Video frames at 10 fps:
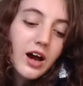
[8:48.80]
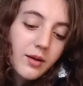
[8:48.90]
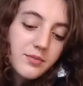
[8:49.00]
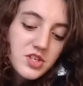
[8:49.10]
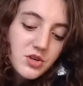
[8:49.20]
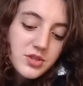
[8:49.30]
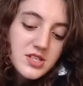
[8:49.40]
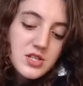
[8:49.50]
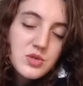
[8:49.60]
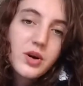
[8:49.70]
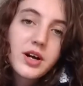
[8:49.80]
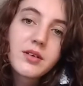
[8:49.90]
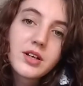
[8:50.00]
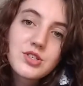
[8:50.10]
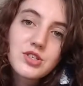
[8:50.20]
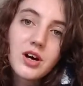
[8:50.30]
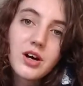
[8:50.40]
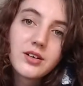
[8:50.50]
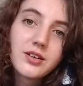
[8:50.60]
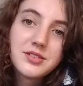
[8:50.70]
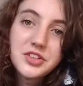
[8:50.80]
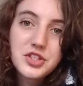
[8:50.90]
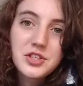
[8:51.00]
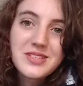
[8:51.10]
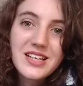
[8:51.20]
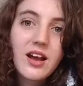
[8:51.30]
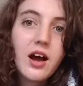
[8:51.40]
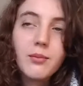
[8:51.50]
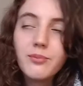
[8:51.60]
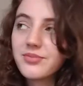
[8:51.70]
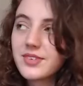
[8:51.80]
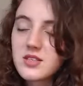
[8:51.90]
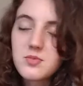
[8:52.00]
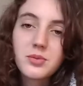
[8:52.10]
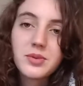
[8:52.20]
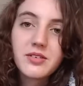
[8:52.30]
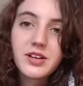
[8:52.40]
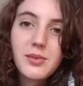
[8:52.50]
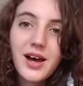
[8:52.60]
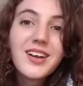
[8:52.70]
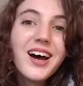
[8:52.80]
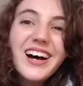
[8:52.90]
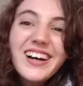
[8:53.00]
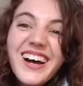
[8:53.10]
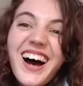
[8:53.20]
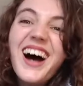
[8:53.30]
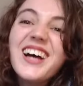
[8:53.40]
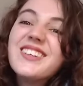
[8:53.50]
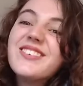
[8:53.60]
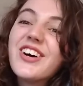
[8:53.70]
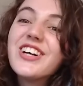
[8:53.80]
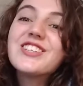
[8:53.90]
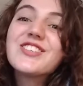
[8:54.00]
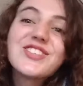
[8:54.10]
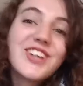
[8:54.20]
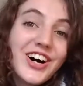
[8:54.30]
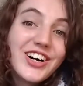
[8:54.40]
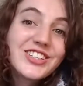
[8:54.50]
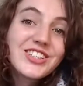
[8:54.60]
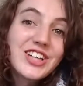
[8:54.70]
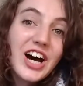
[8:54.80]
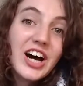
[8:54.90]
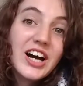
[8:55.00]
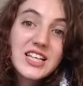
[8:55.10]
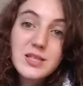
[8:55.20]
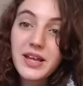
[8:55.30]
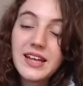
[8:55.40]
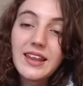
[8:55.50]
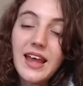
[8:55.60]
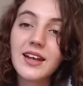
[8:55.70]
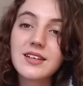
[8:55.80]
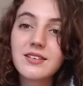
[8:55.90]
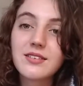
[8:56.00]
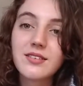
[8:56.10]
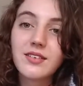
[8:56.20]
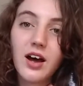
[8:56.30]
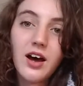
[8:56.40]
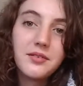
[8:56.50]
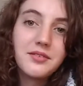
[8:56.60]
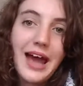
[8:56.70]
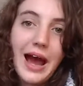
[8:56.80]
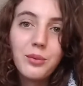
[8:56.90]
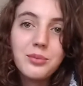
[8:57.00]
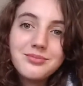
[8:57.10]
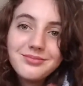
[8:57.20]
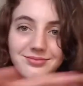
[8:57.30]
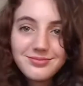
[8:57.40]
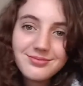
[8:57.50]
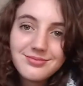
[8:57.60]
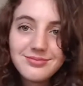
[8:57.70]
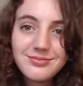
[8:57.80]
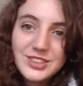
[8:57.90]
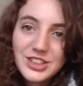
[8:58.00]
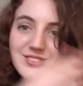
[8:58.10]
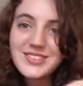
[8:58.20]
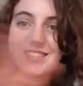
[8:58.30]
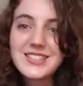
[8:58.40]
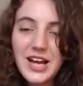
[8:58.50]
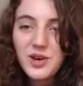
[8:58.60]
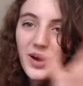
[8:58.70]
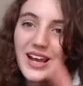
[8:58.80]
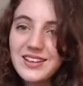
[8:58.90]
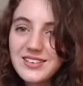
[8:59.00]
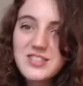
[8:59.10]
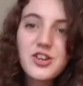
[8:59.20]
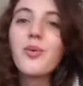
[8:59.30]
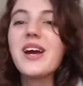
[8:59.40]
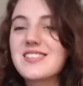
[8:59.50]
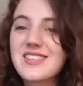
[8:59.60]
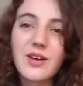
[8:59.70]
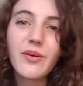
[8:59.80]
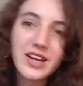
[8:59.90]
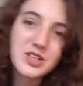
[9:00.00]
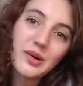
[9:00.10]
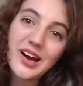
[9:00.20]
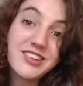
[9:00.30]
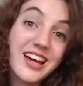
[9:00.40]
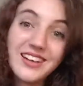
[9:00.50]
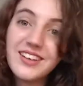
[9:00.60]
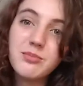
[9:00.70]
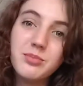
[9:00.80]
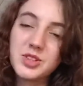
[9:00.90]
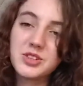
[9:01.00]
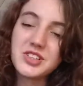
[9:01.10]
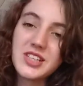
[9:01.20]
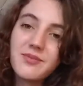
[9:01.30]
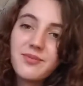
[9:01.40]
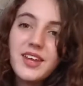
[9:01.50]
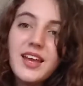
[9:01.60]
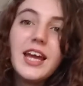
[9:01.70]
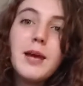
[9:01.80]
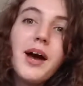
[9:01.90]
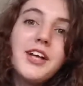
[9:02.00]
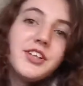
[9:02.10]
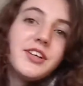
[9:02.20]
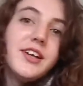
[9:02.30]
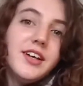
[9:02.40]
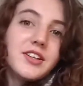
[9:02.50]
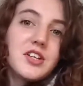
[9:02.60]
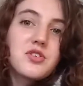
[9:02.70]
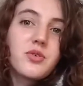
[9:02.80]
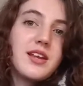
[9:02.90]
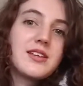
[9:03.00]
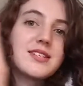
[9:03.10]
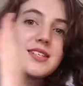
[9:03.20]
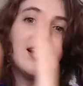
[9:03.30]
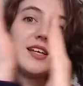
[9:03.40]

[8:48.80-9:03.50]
So this is where I'm gonna start. I should stop saying it's probably really bad. I'm going to start explaining that now. Just segue. There's no way to segue. I don't know how to edit, so just like imagine the screen is sliding